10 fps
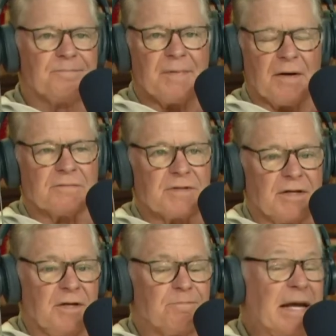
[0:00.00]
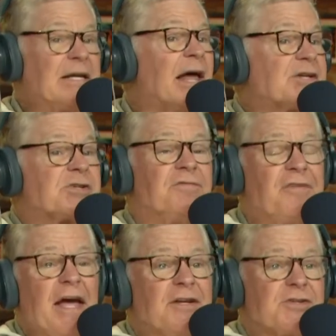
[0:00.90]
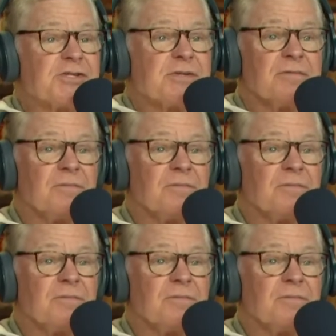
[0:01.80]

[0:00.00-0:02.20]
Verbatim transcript: you know, can you play less events?